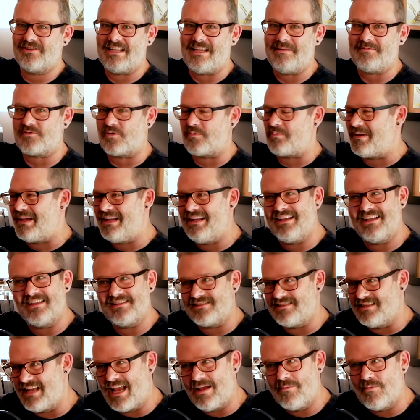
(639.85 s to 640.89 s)
He keeps repeating
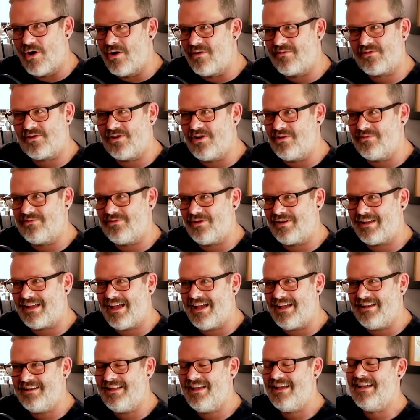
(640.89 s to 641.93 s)
his name over and over
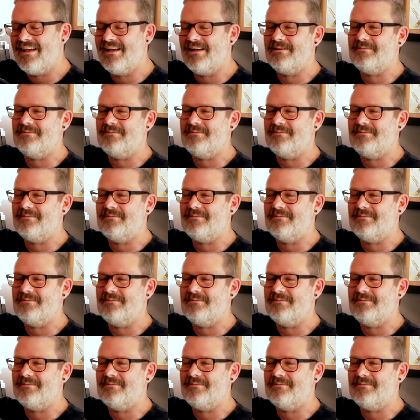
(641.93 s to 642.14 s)
again.